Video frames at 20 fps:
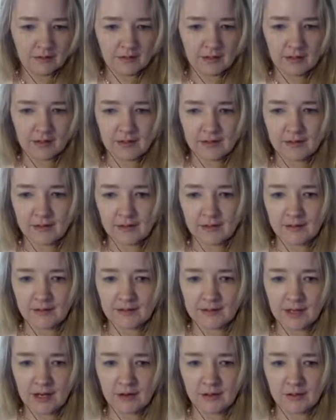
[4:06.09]
I guess it's
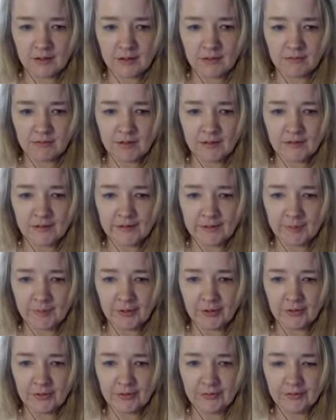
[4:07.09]
entirely
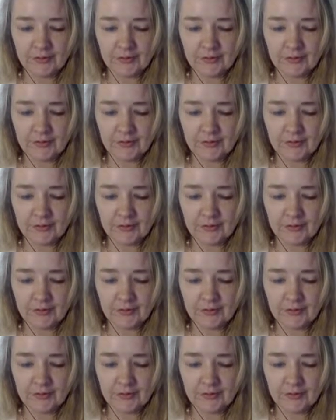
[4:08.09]
reasonable.